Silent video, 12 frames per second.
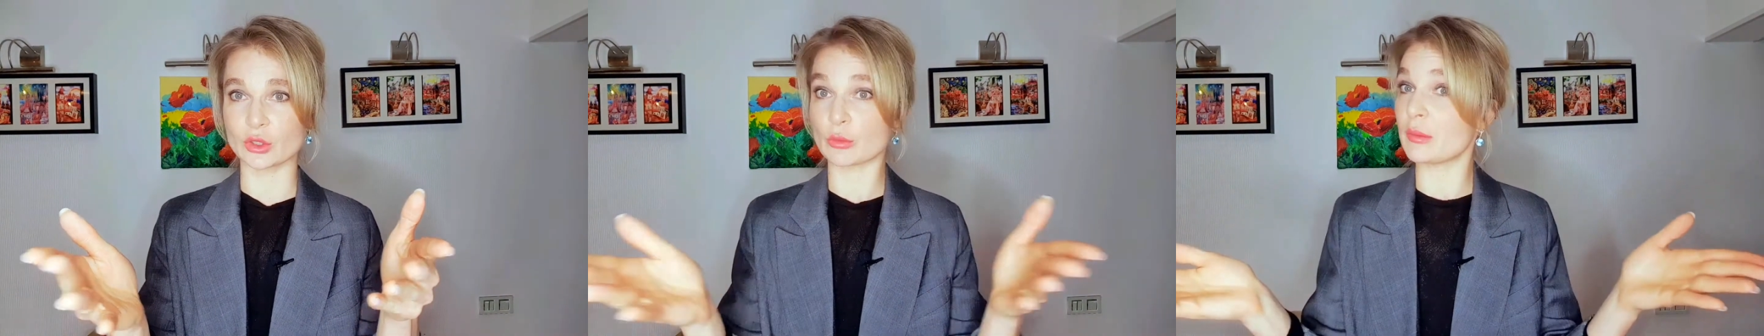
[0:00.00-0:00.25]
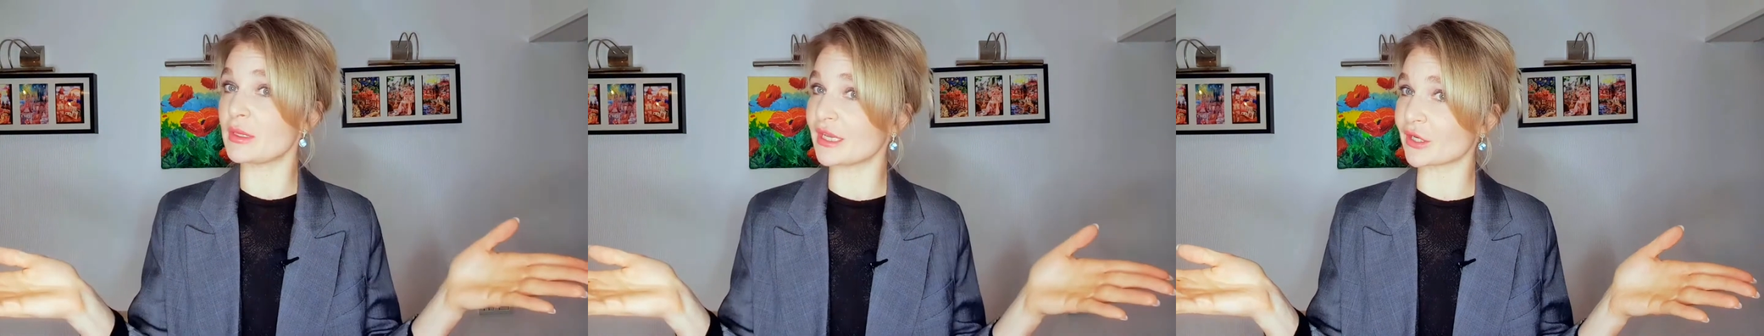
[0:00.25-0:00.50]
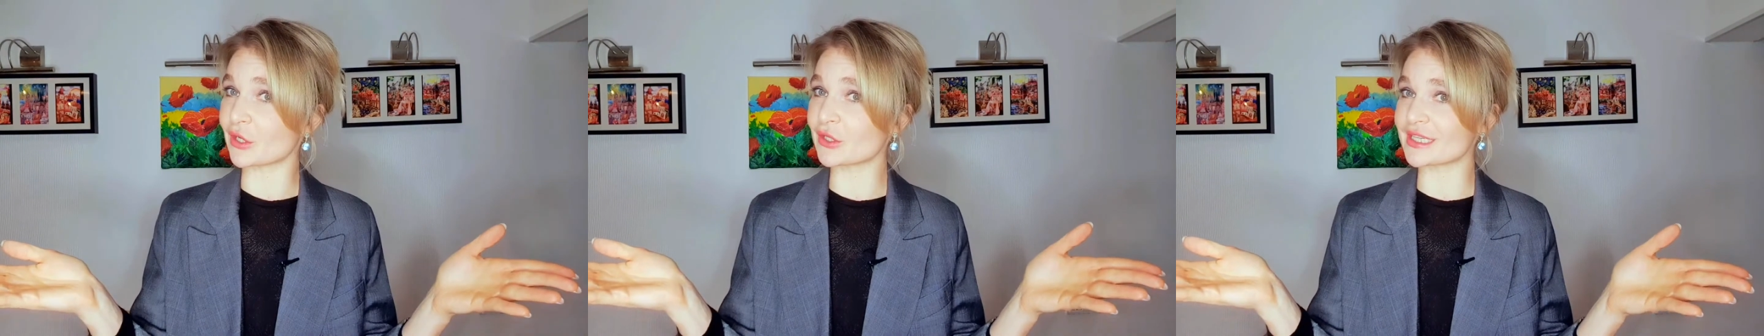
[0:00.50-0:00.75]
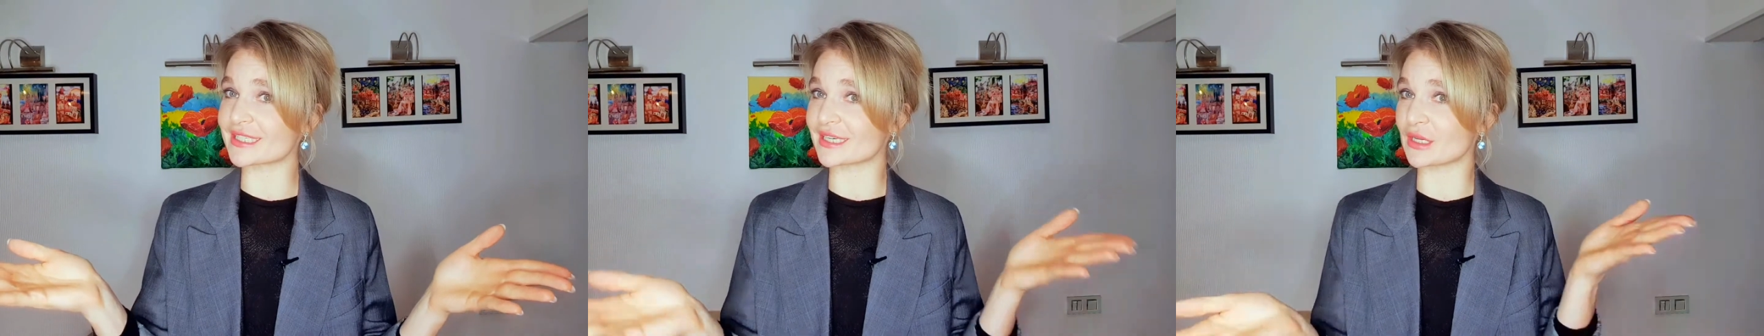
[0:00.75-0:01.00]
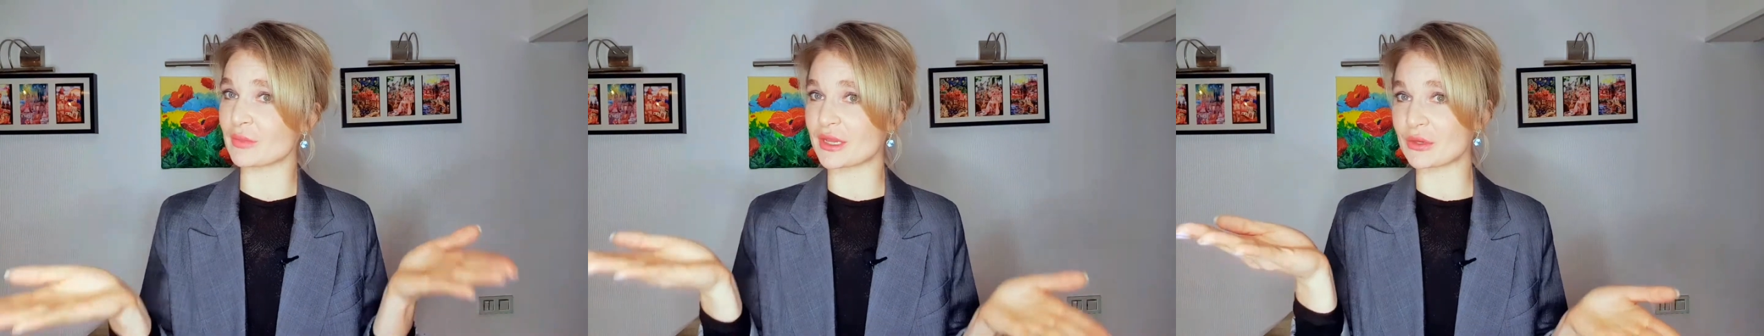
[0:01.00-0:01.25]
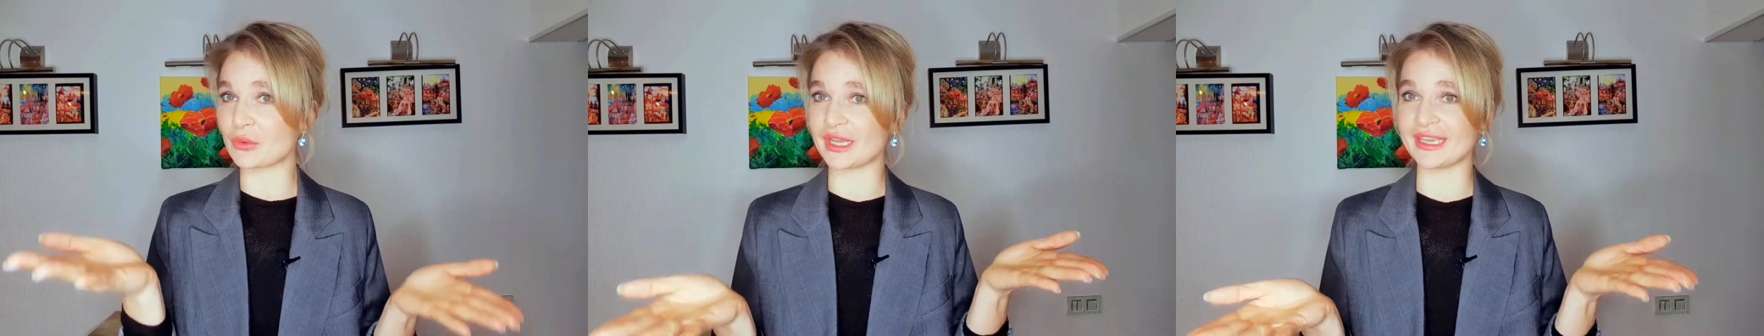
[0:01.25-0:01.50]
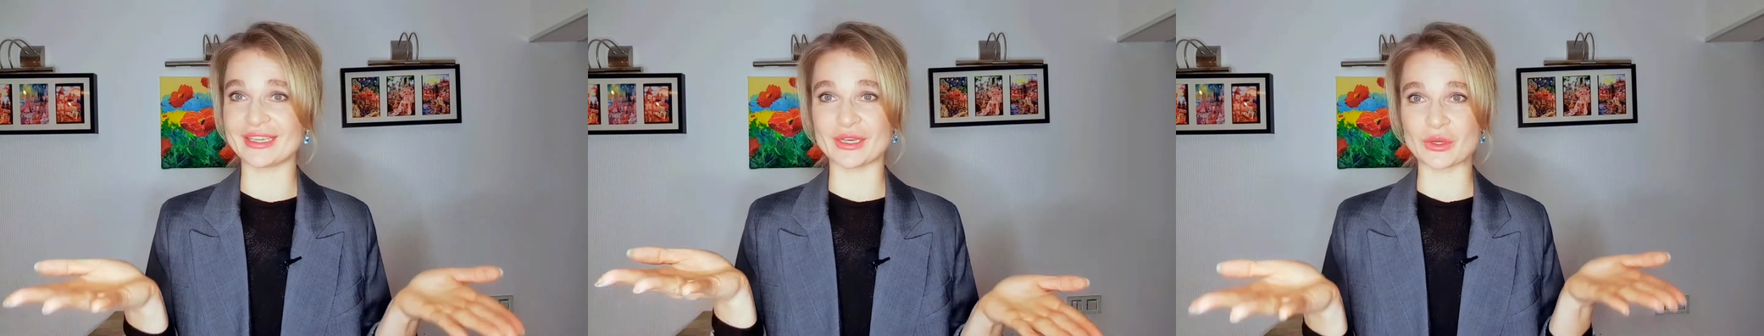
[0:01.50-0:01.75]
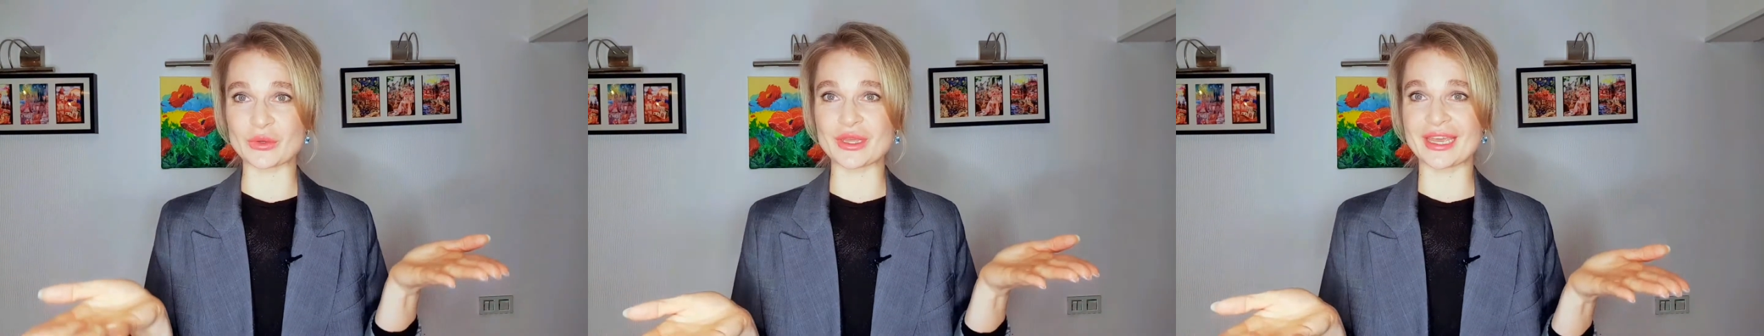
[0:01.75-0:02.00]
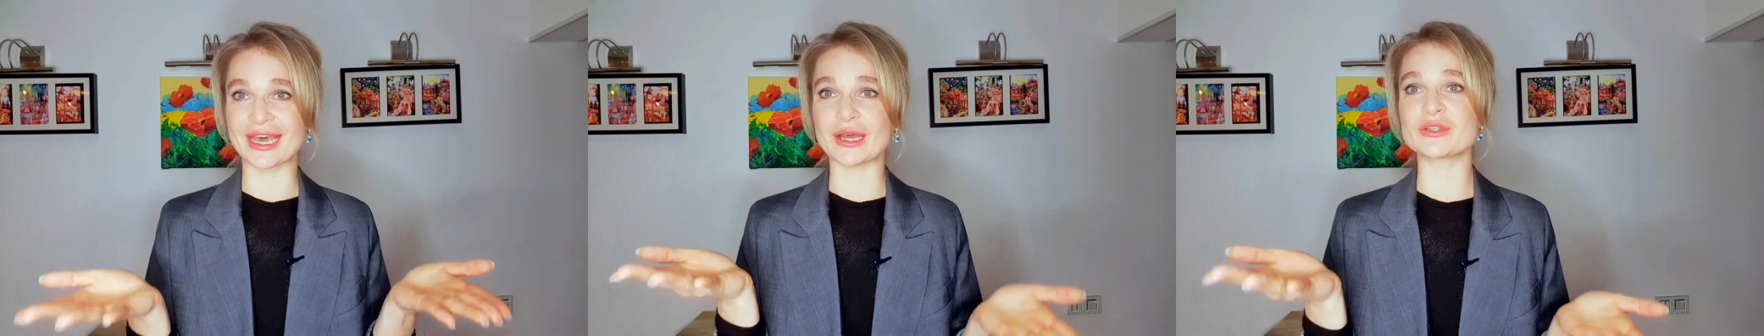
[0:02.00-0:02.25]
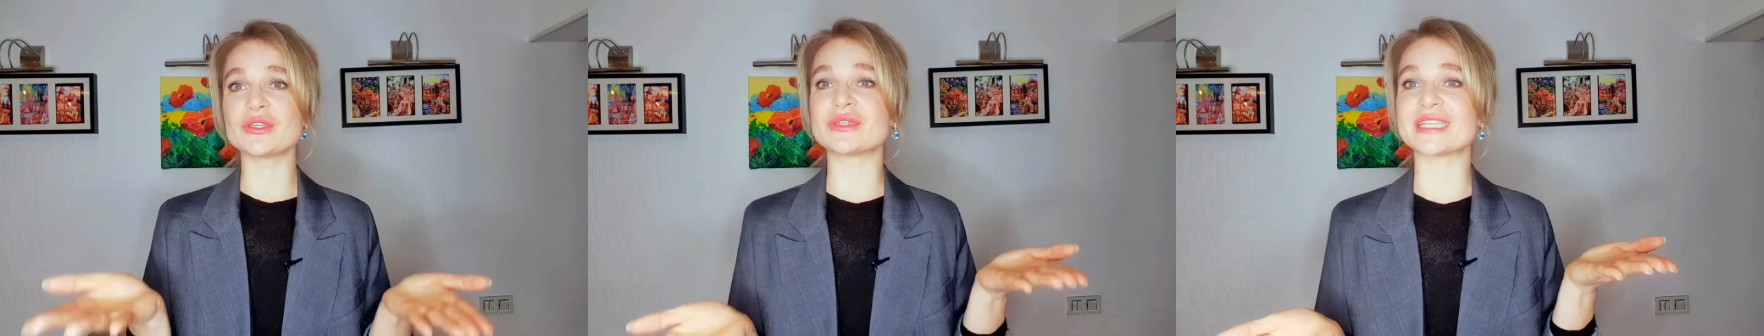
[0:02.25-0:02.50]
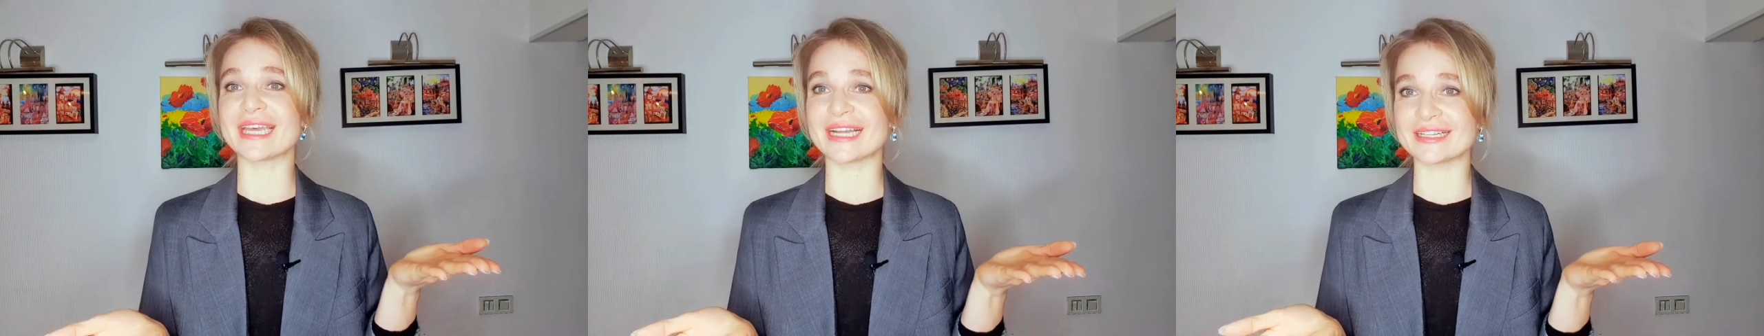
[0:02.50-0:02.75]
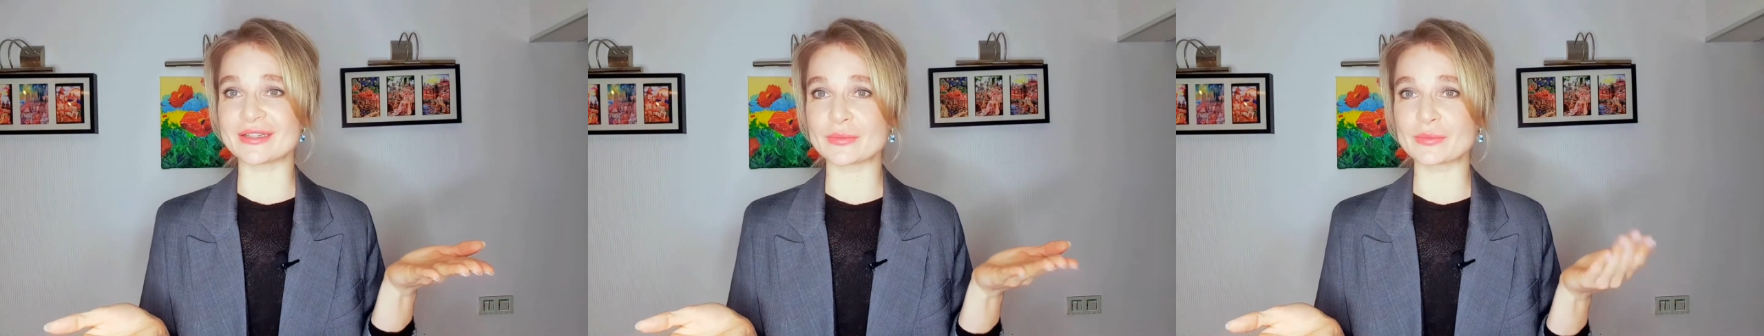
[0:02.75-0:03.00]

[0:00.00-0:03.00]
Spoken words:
or maybe they are not listening, by the way, you know, how do you tell?